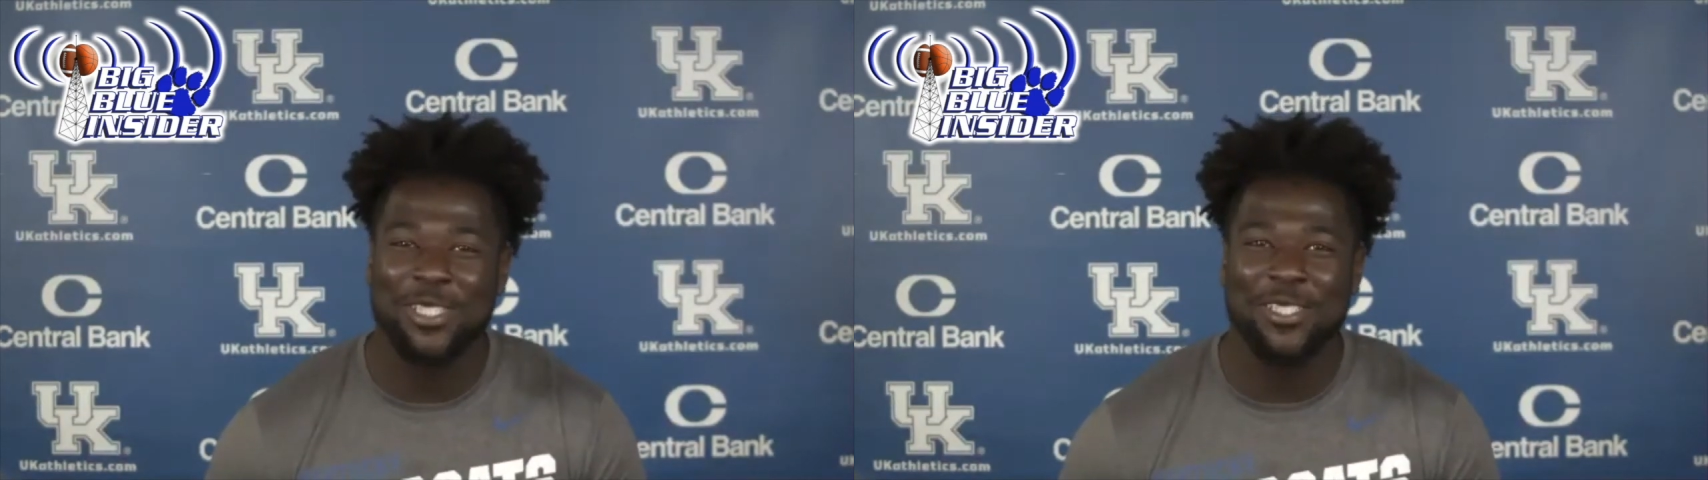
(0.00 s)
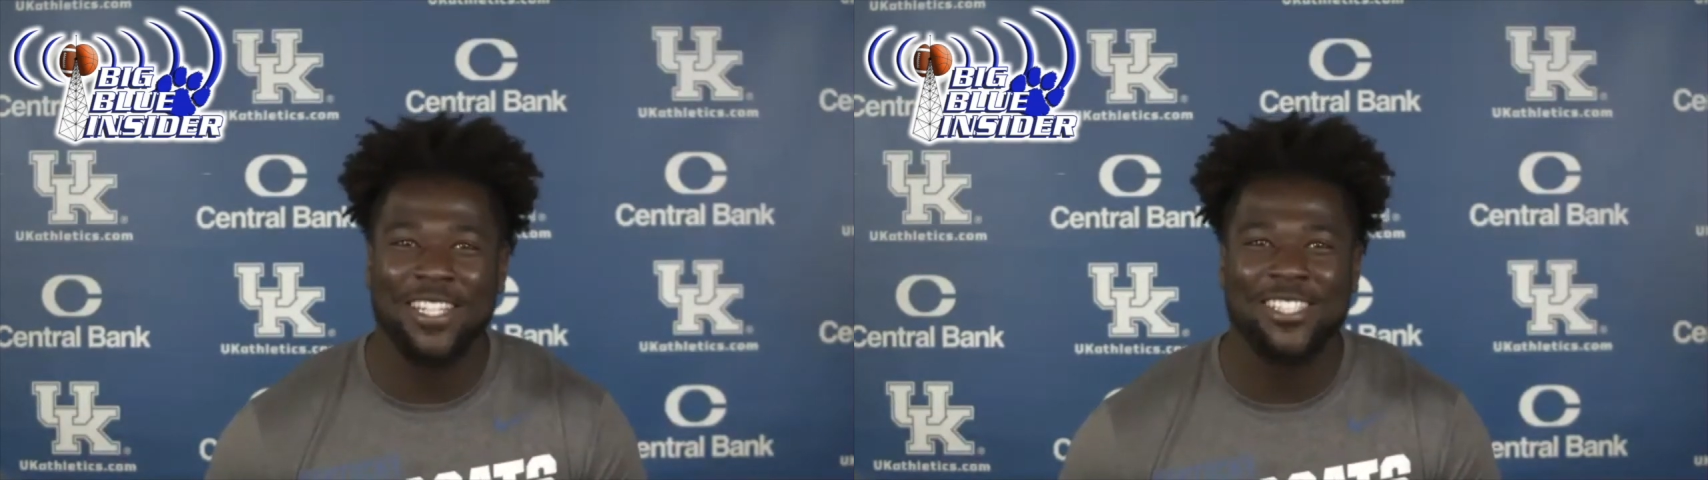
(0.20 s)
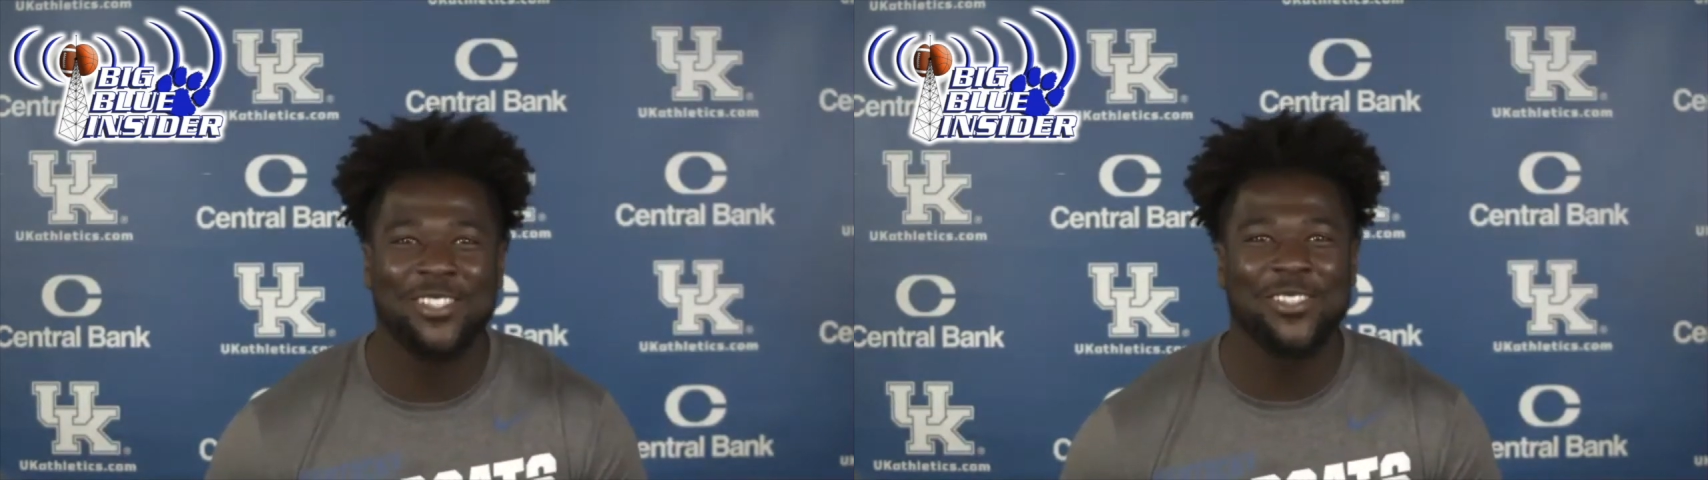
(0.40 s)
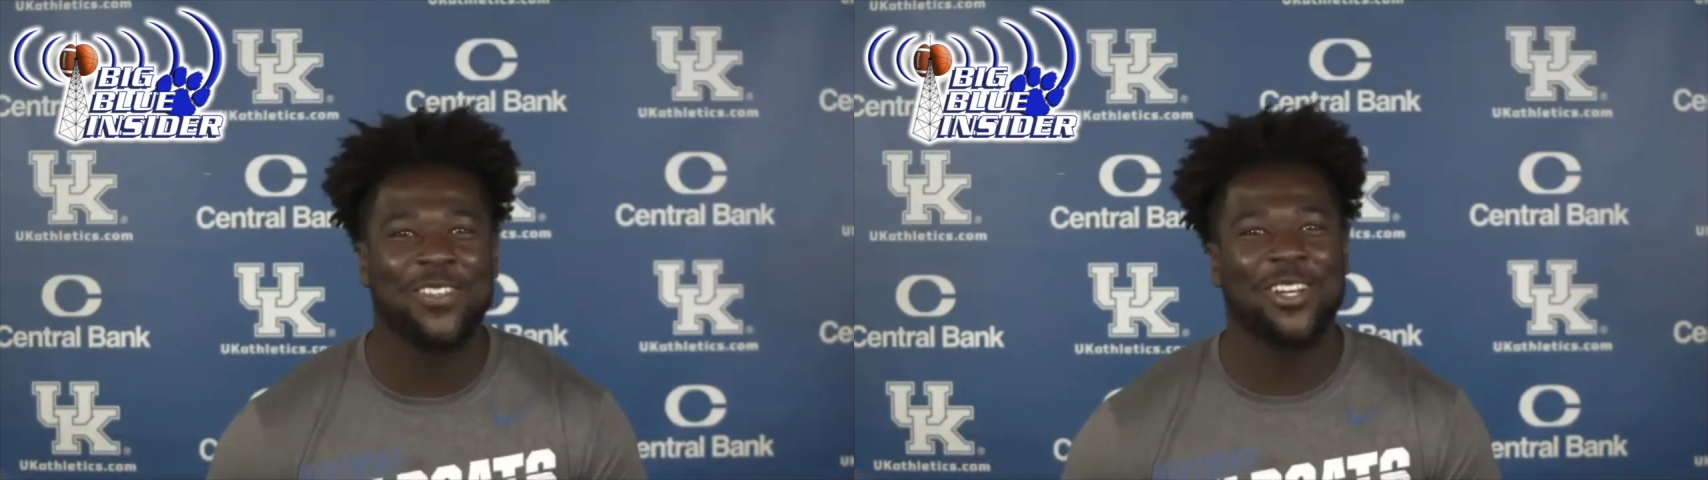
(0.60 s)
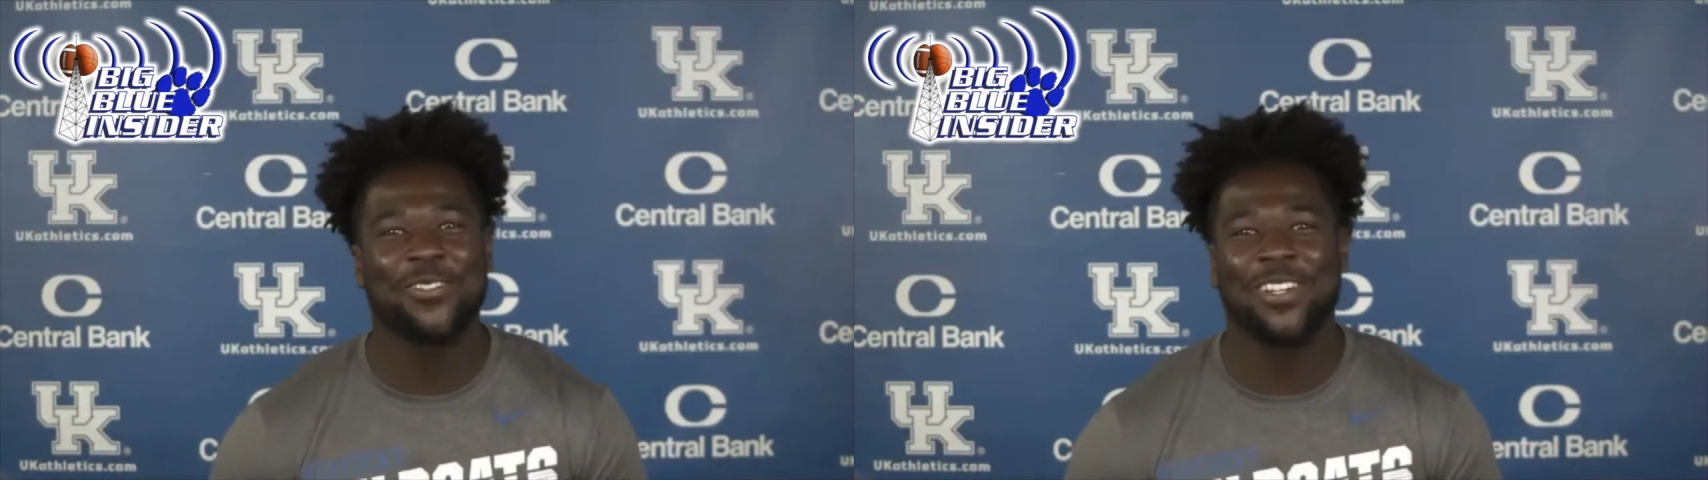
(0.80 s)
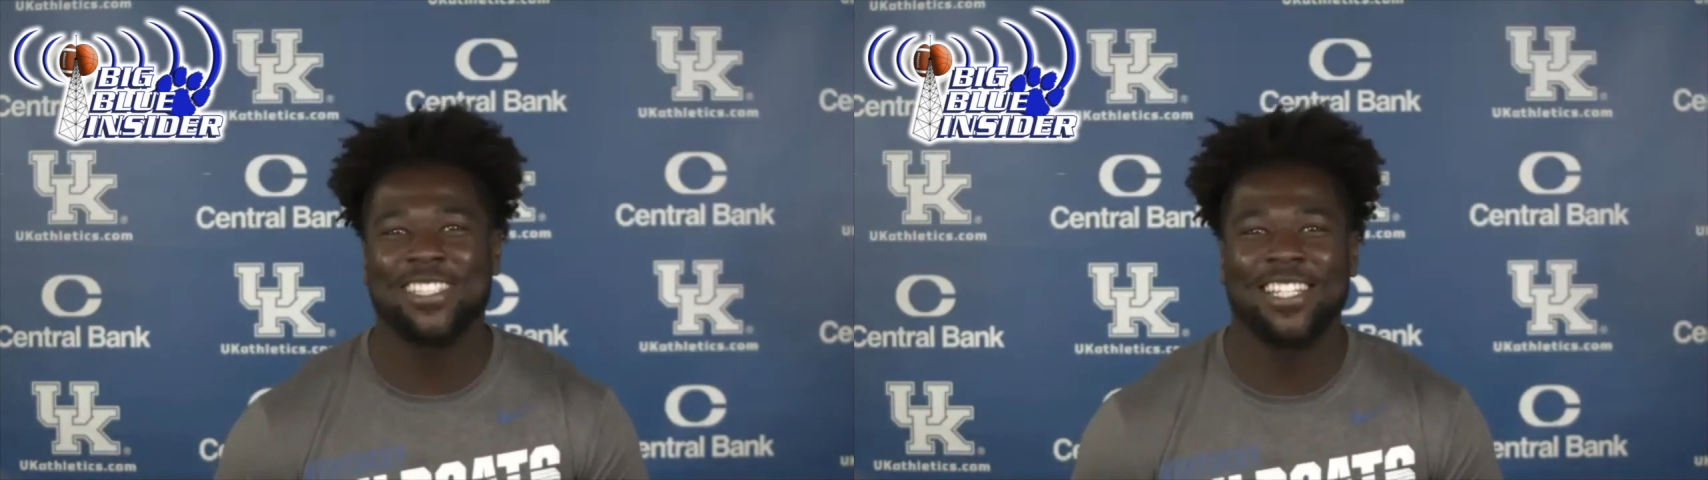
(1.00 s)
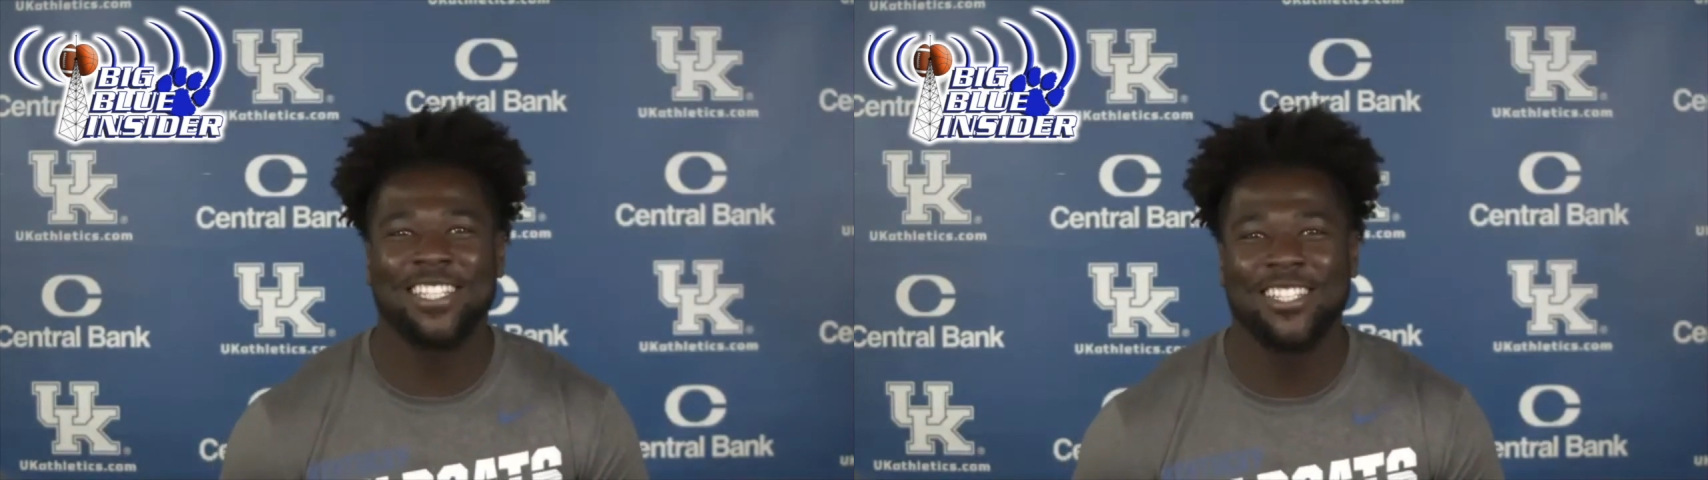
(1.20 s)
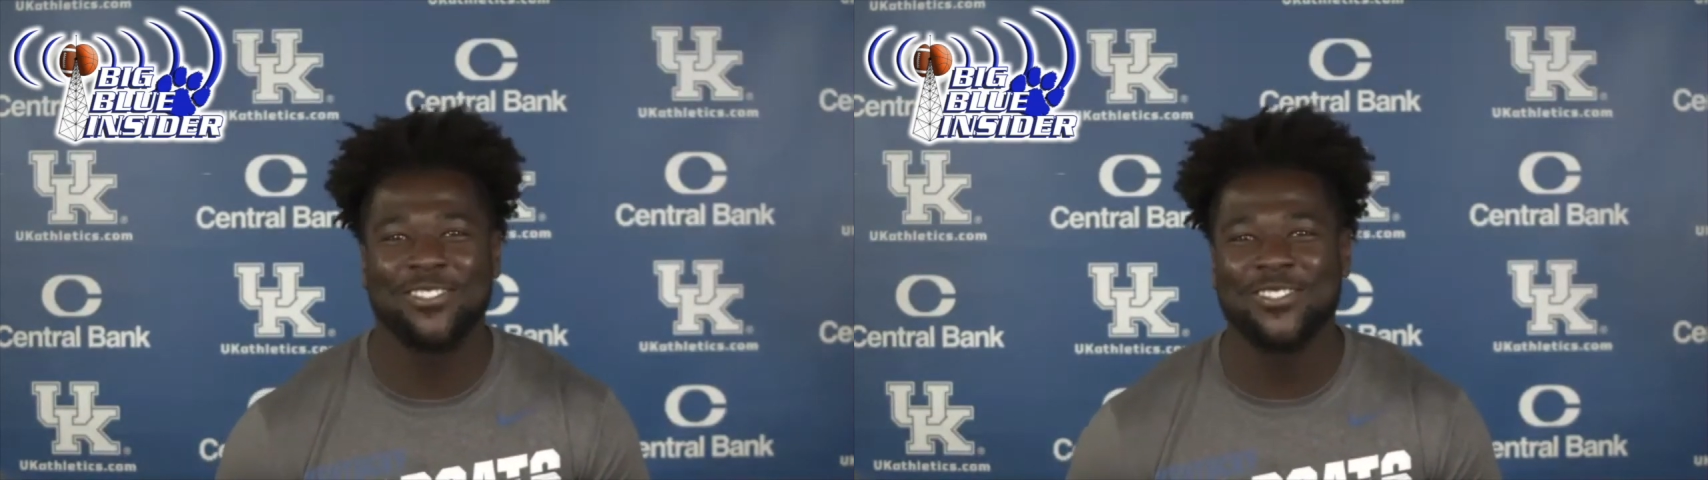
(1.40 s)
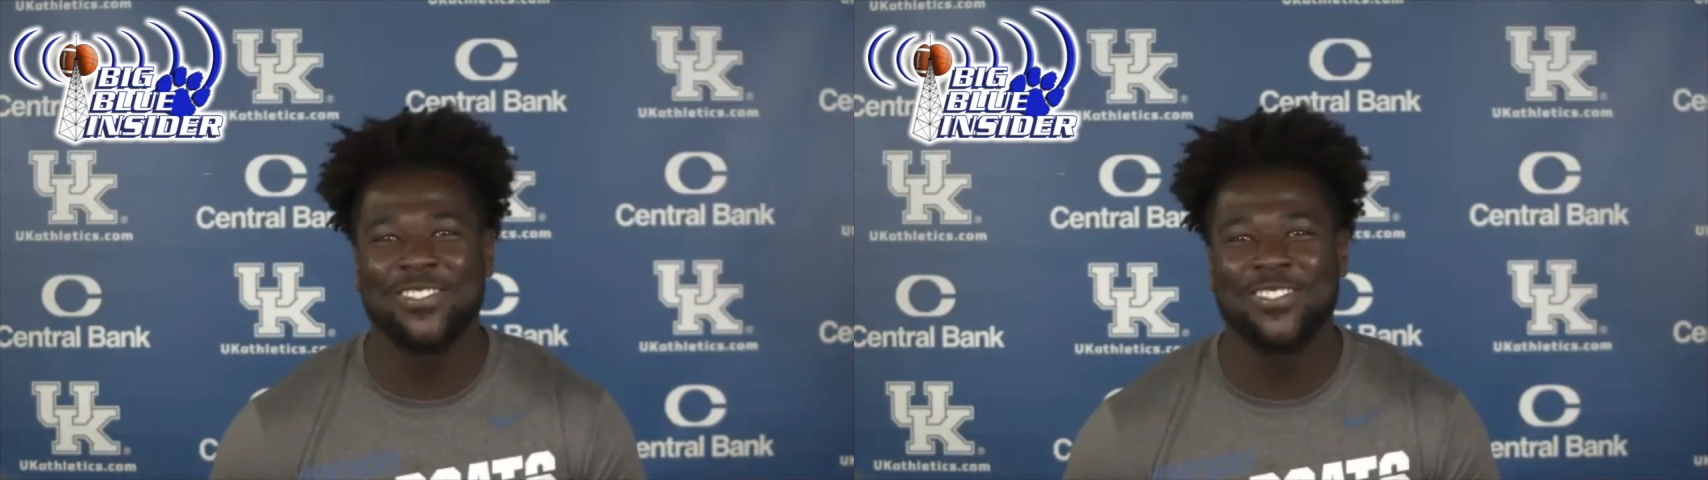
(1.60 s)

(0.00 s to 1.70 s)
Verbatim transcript: That's the only father advice I can give him.